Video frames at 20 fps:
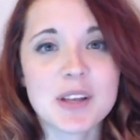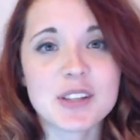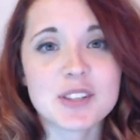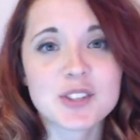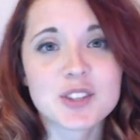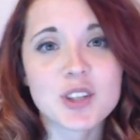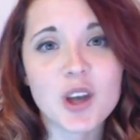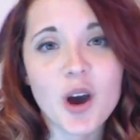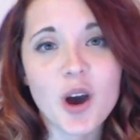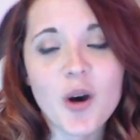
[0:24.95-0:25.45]

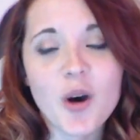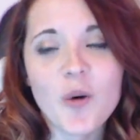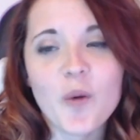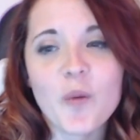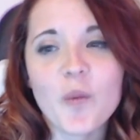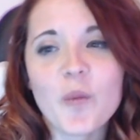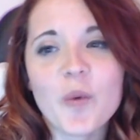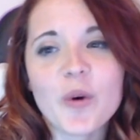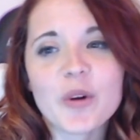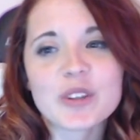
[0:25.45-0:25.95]
So
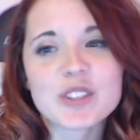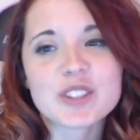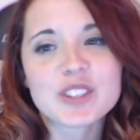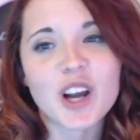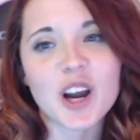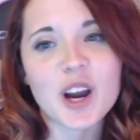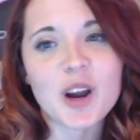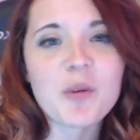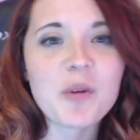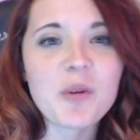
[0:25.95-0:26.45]
we'll
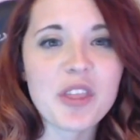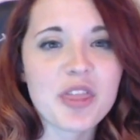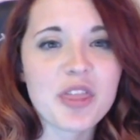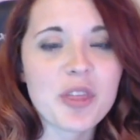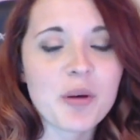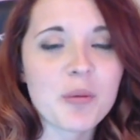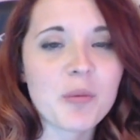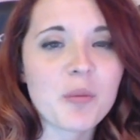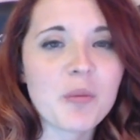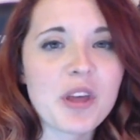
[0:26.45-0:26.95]
start with
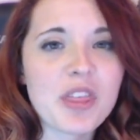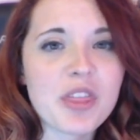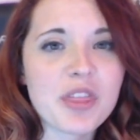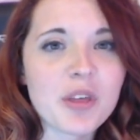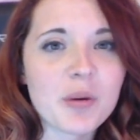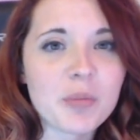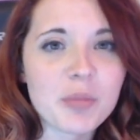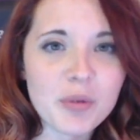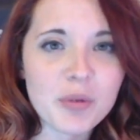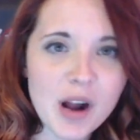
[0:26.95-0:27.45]

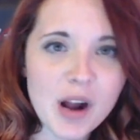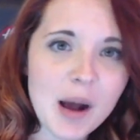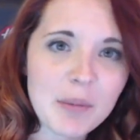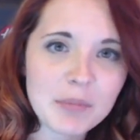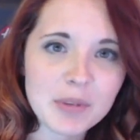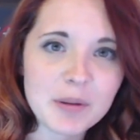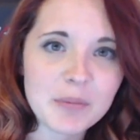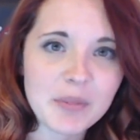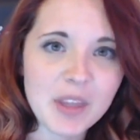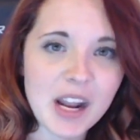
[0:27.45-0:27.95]
the
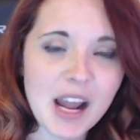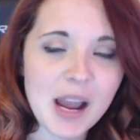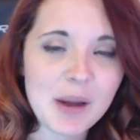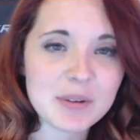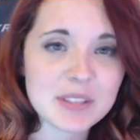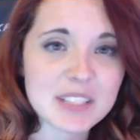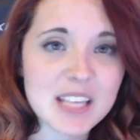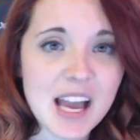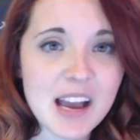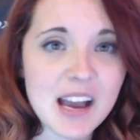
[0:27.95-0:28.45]
problem that I
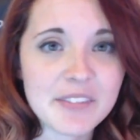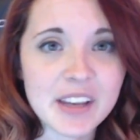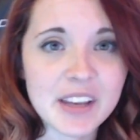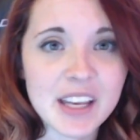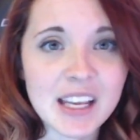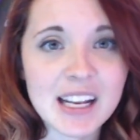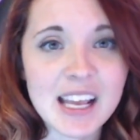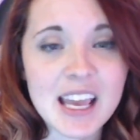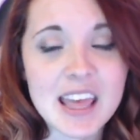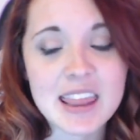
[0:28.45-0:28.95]
was
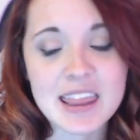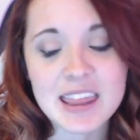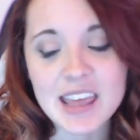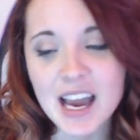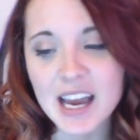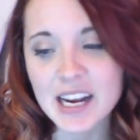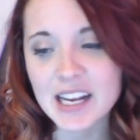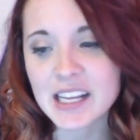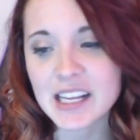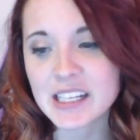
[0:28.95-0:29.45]
having, and
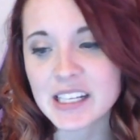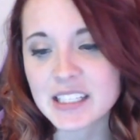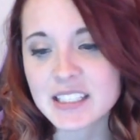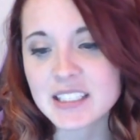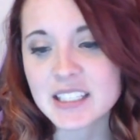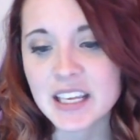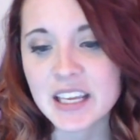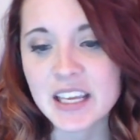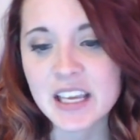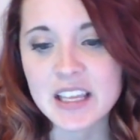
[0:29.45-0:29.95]
that
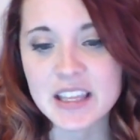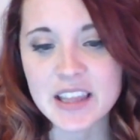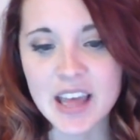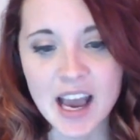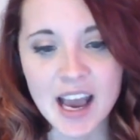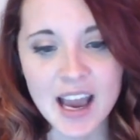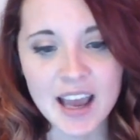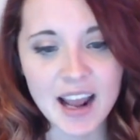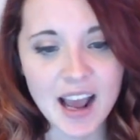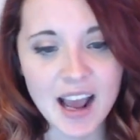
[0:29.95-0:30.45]
is
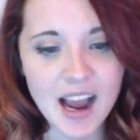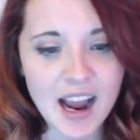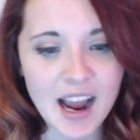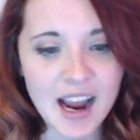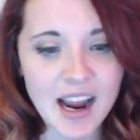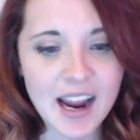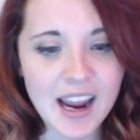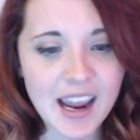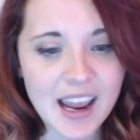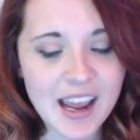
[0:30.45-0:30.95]
that
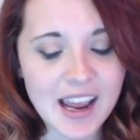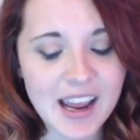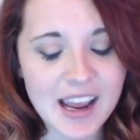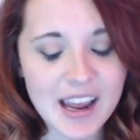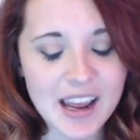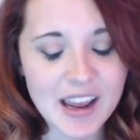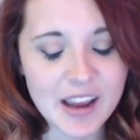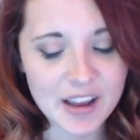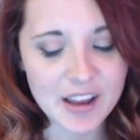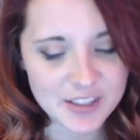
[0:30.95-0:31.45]
I
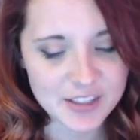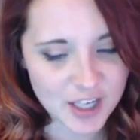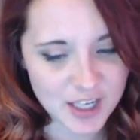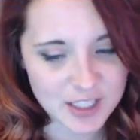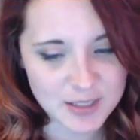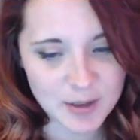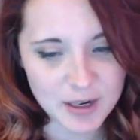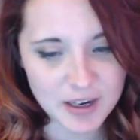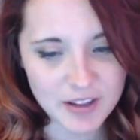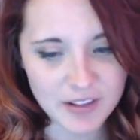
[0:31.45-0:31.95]

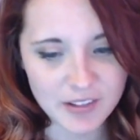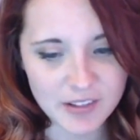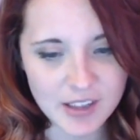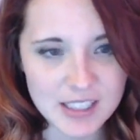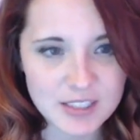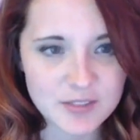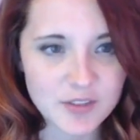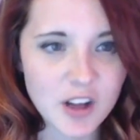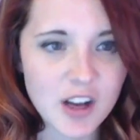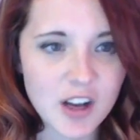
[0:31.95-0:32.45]
talked about it in the
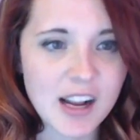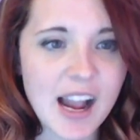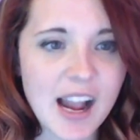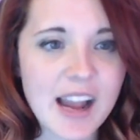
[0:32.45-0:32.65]
last vlog.